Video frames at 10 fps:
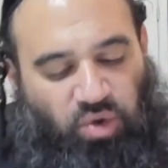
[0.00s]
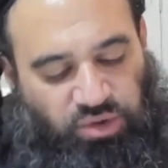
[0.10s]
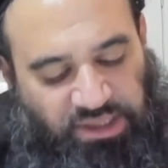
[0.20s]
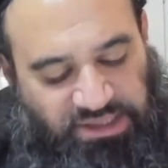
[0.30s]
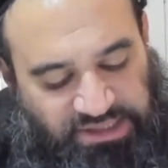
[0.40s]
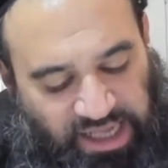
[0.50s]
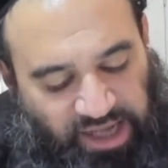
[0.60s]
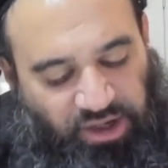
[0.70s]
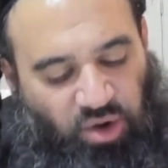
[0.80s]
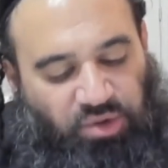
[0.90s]
who does
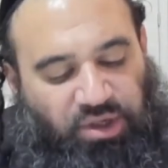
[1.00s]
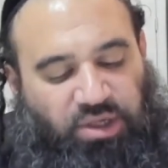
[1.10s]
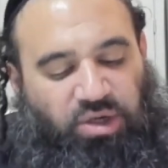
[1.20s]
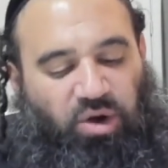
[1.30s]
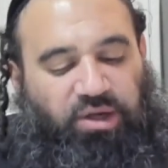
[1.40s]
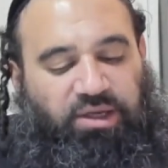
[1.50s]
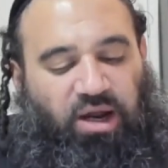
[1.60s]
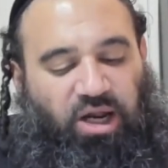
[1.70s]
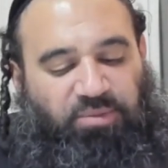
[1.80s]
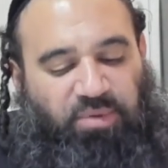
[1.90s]
not own a
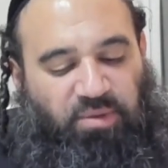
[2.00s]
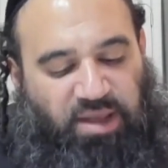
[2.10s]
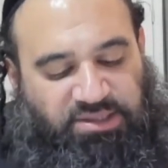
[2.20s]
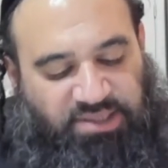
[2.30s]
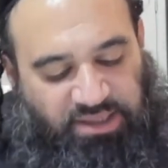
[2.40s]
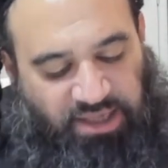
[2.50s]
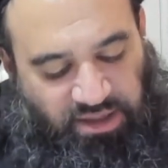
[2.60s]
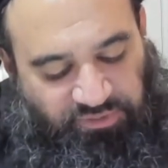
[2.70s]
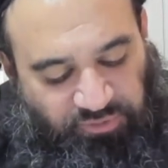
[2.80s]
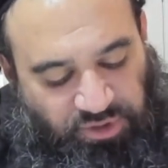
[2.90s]
courtyard but makes a
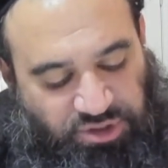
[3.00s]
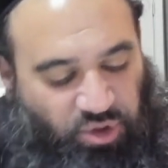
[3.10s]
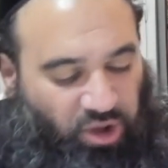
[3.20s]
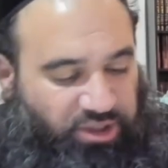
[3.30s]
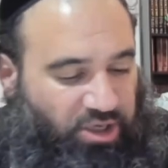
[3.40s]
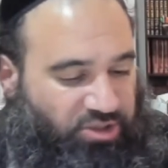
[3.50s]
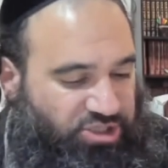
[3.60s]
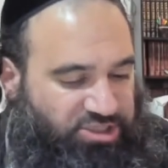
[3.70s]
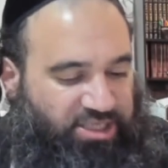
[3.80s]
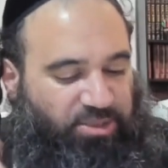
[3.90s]
gate for his courtyard,
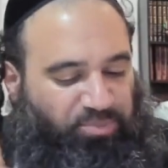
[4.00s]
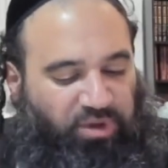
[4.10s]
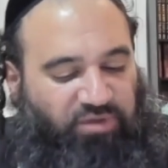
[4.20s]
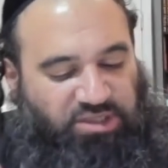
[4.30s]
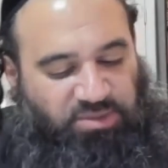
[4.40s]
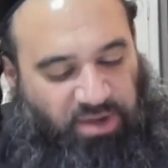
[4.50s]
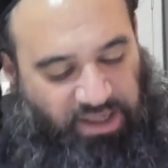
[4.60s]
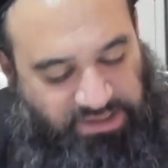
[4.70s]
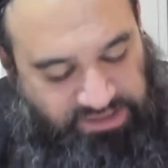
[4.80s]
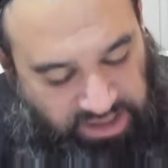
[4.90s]
just like the previous
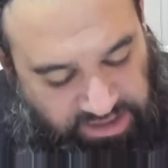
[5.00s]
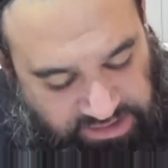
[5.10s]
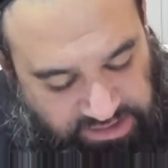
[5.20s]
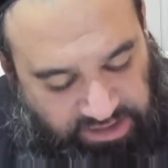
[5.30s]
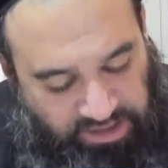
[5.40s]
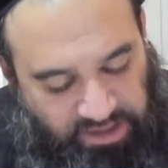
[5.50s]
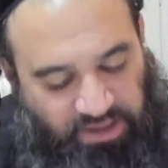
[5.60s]
Gemara says.